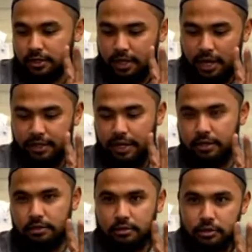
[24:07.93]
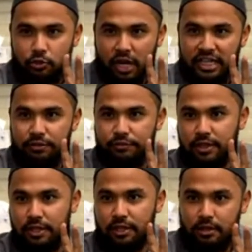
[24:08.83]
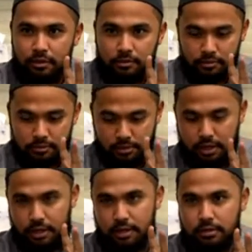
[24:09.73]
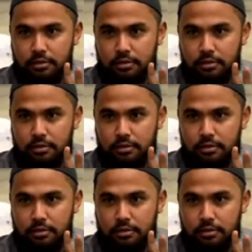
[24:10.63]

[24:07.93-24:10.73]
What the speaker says: And then your activity, yeah,